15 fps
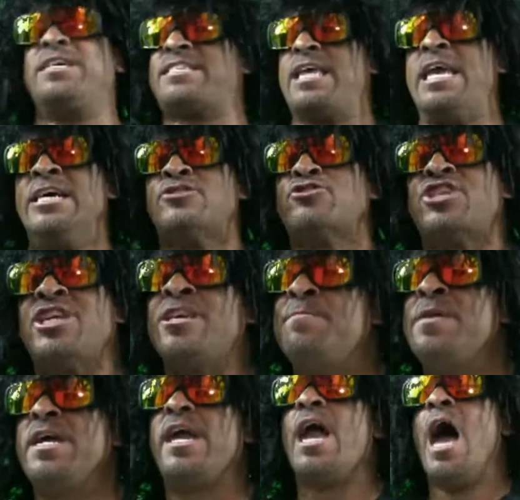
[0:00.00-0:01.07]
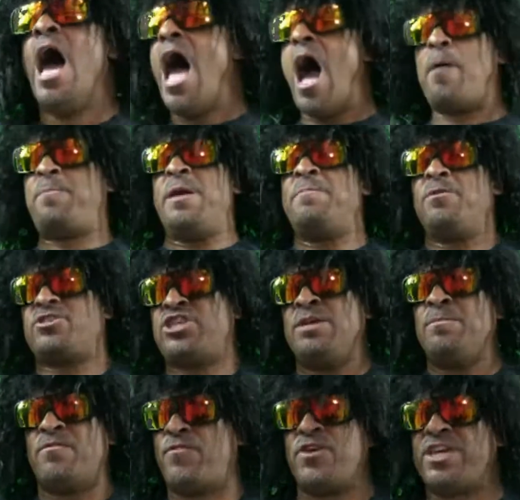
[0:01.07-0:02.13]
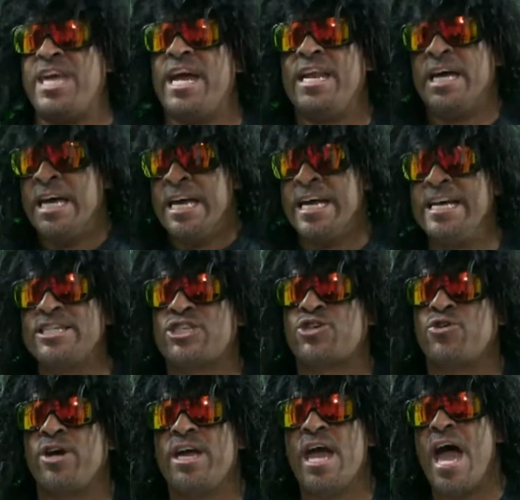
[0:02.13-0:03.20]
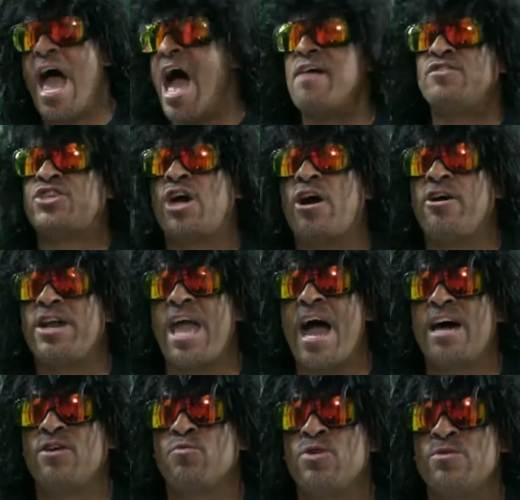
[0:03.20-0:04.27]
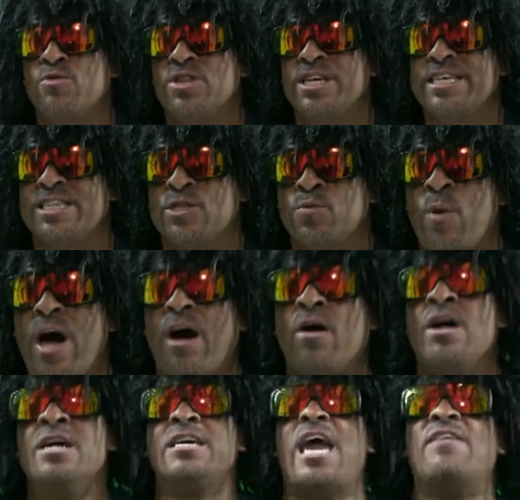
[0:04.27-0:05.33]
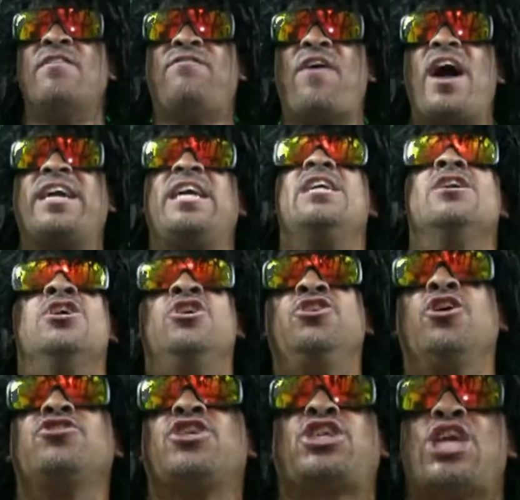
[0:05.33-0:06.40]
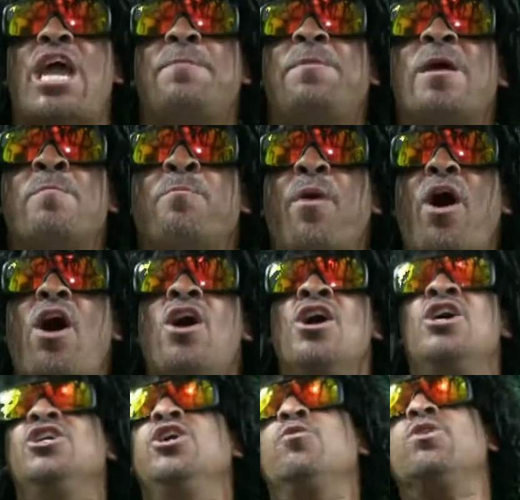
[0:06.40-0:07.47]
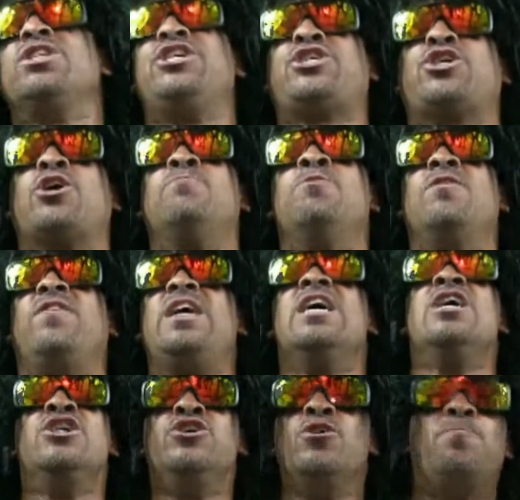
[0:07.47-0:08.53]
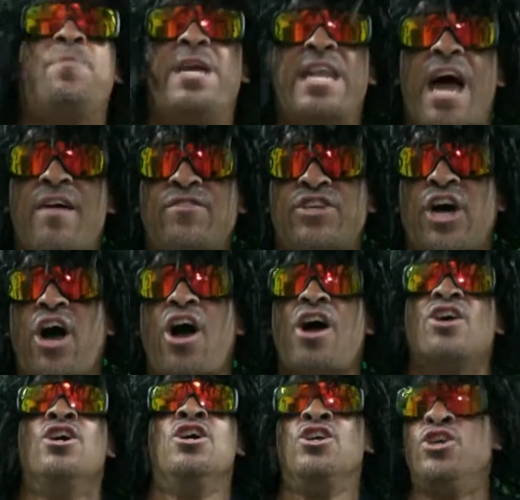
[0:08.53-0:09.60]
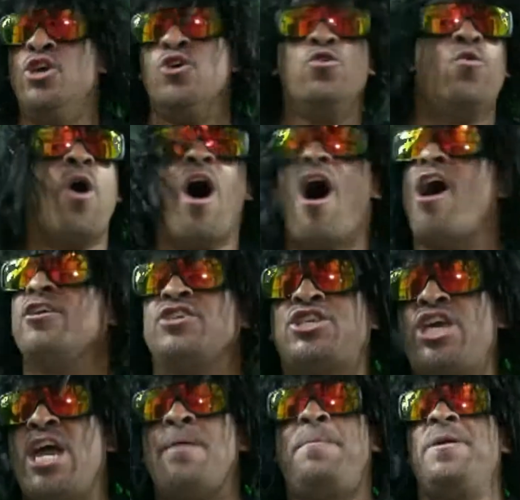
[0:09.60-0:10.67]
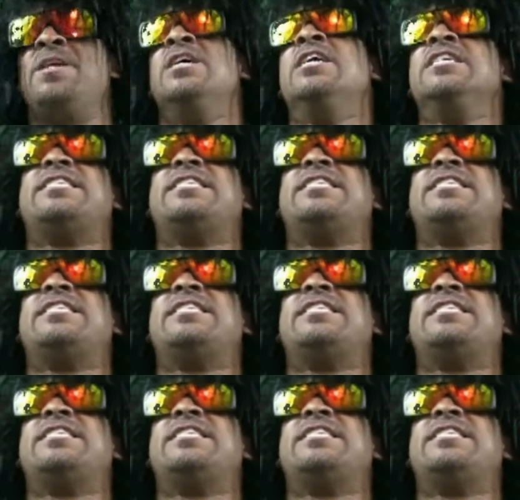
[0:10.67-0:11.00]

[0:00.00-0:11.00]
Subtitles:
But it's interesting to me how people seem to forget history. Avatar already had a re-release as well. Kevin Feige, you're the champion, bro. You released your movie. You beat Avatar. You are the champion.